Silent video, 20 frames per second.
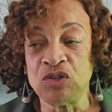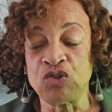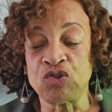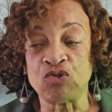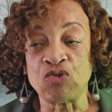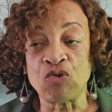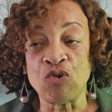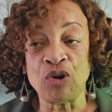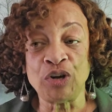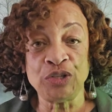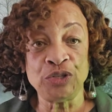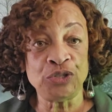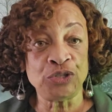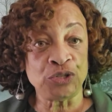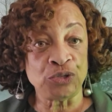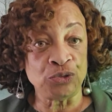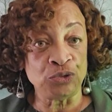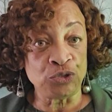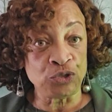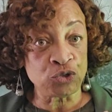drawn
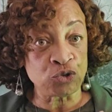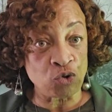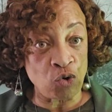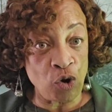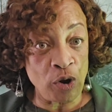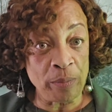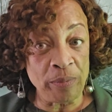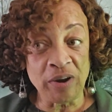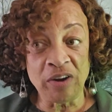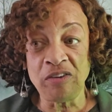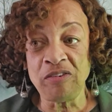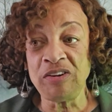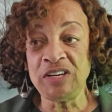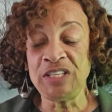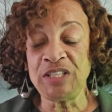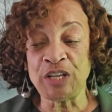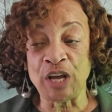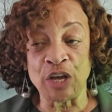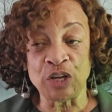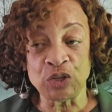to
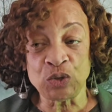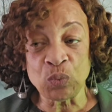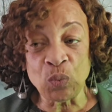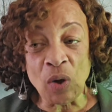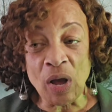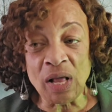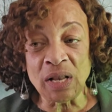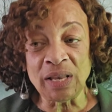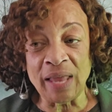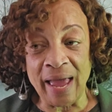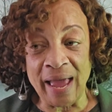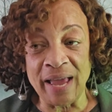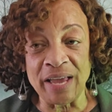strawberries as well